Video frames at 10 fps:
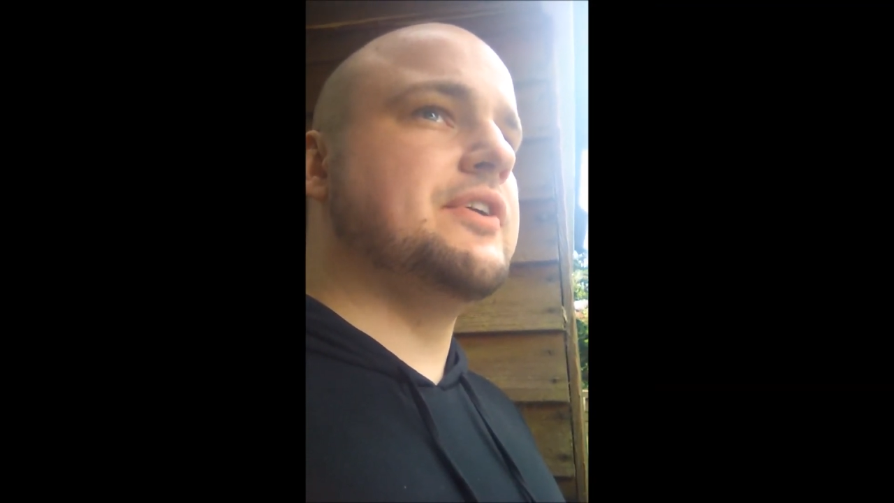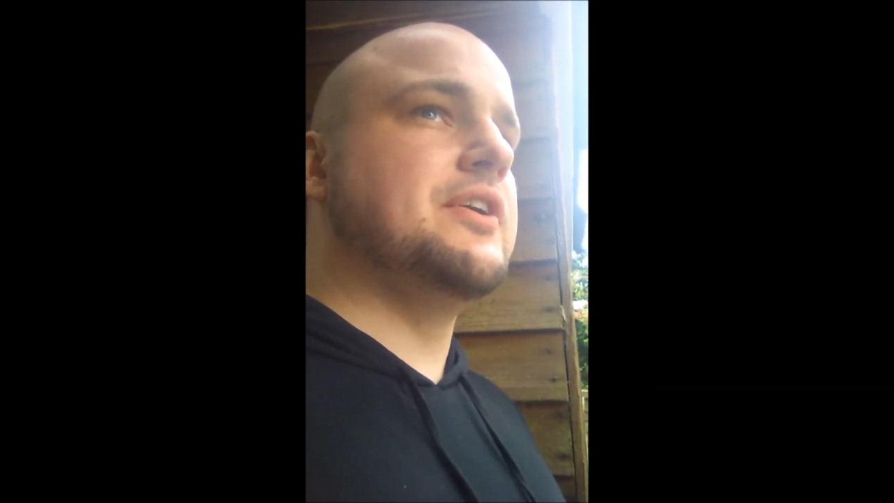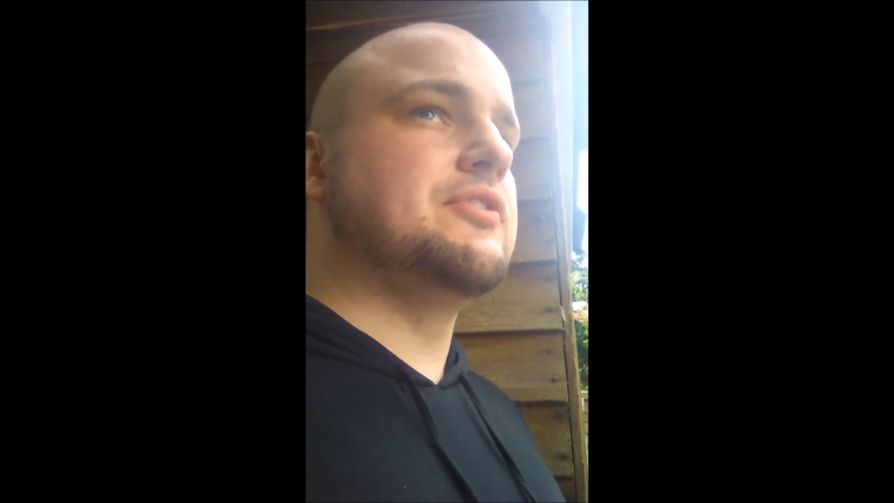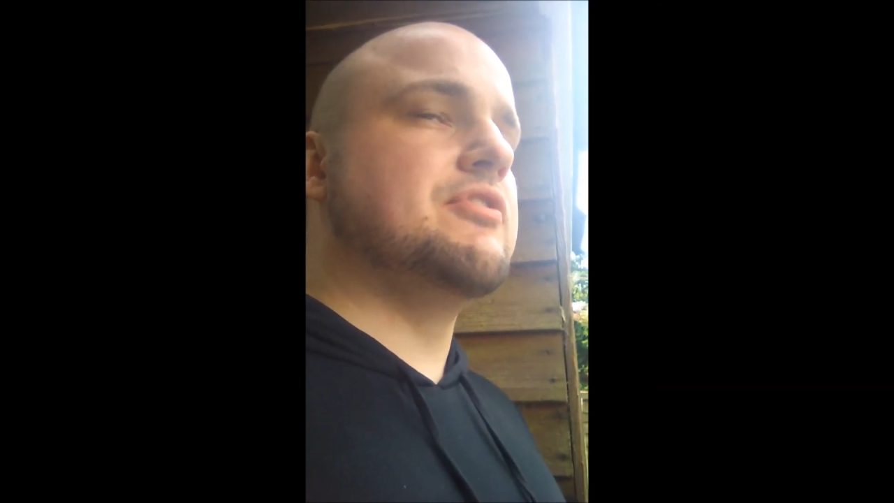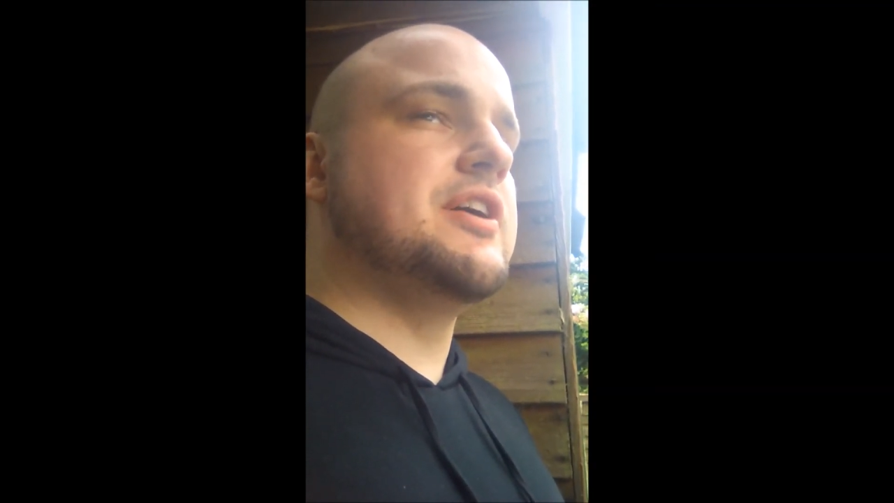
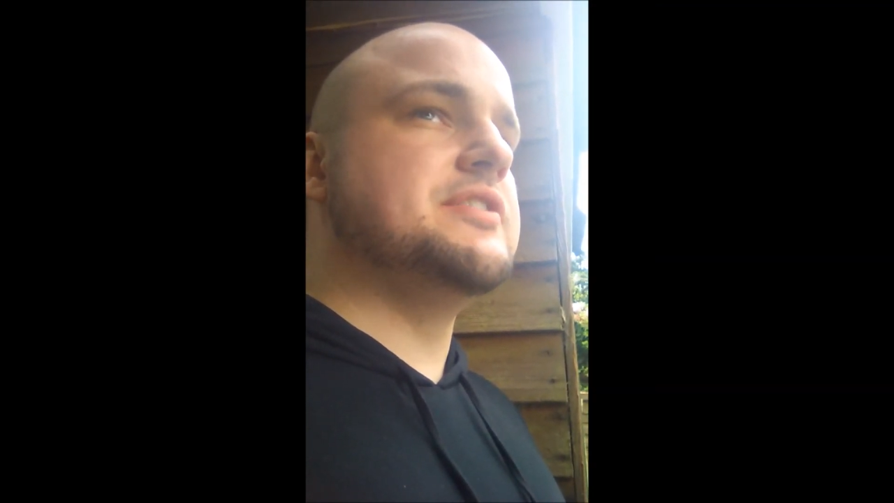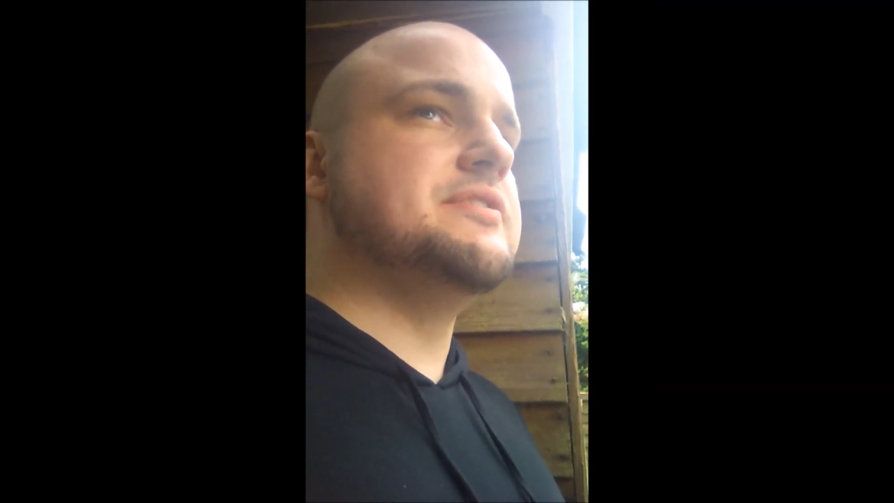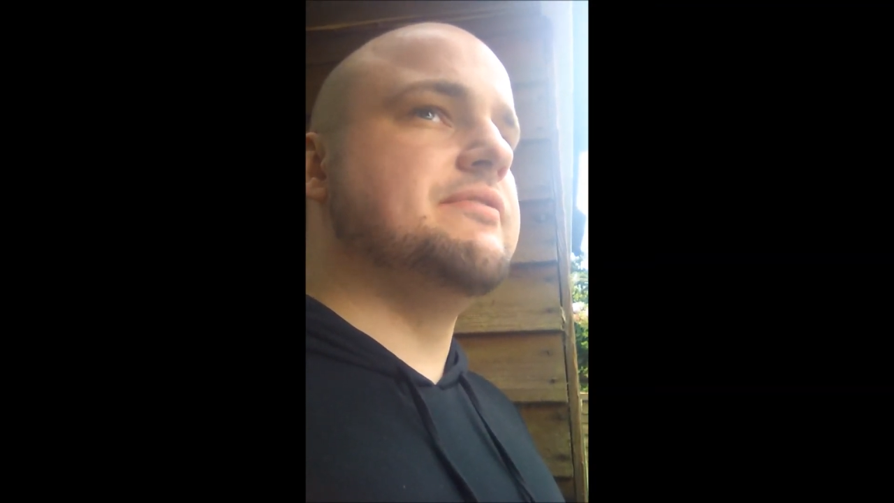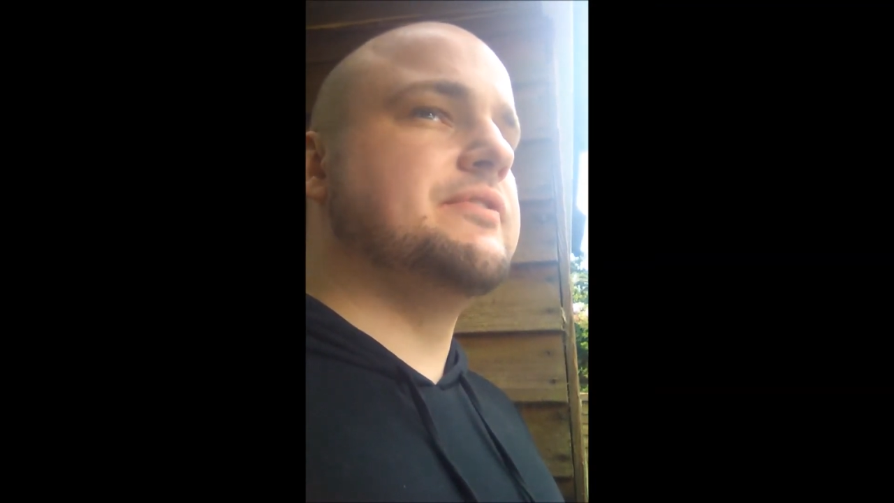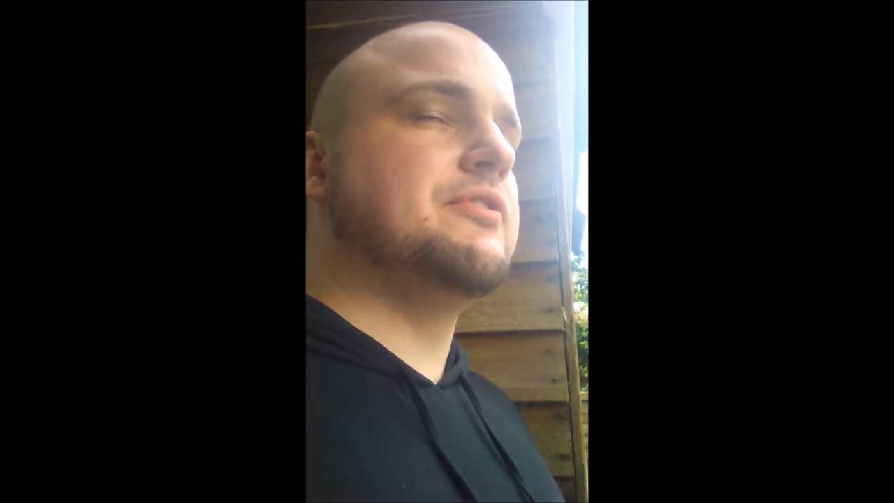her
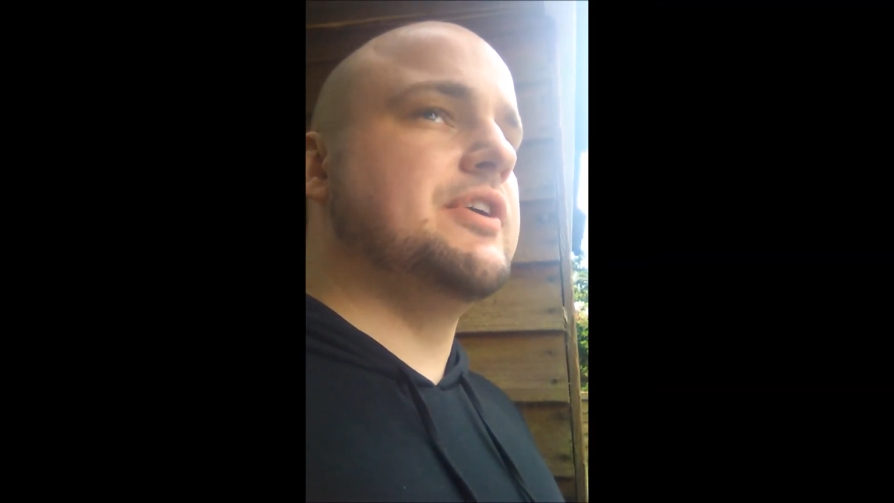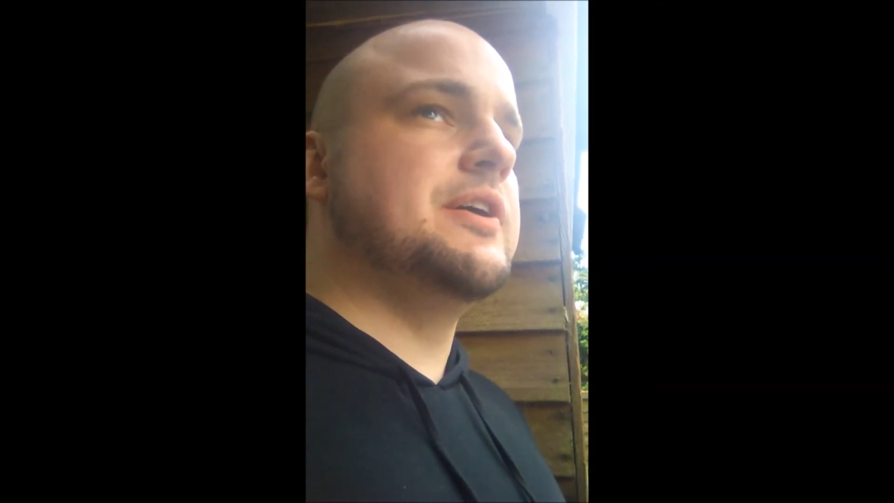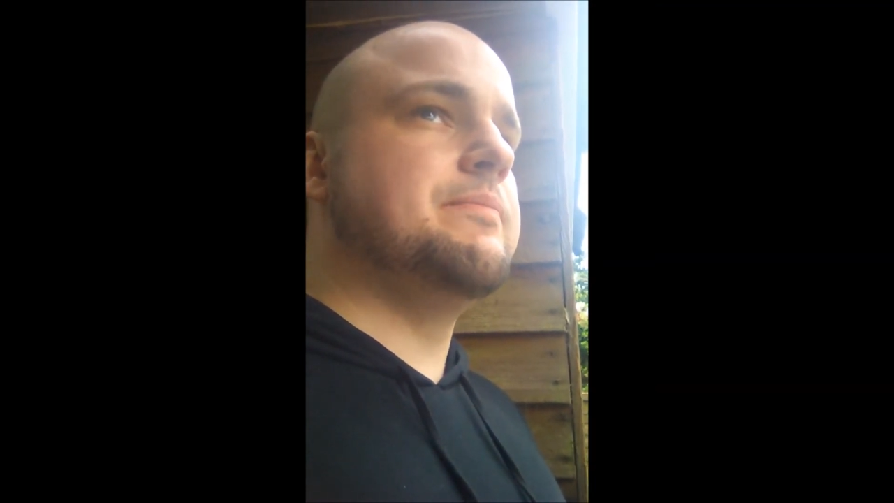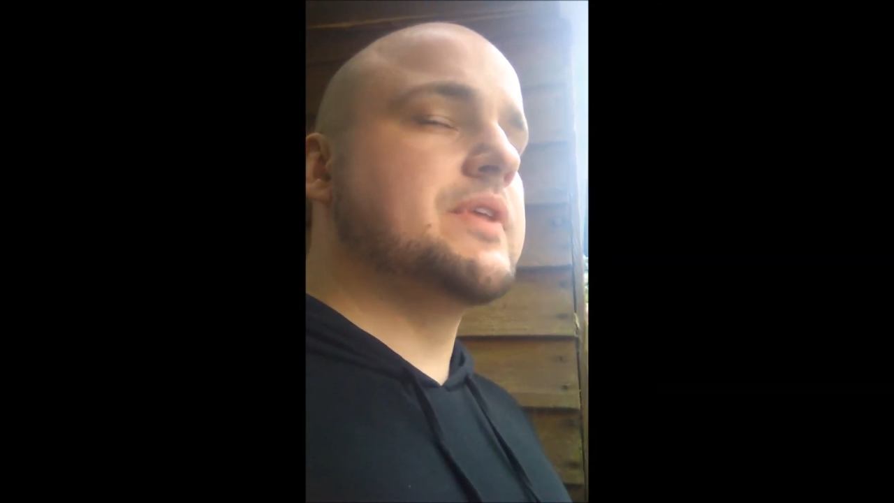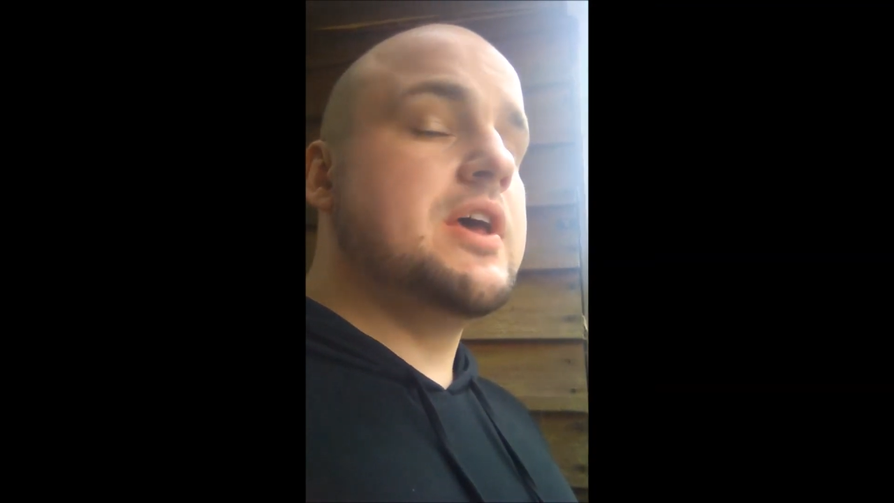creative career.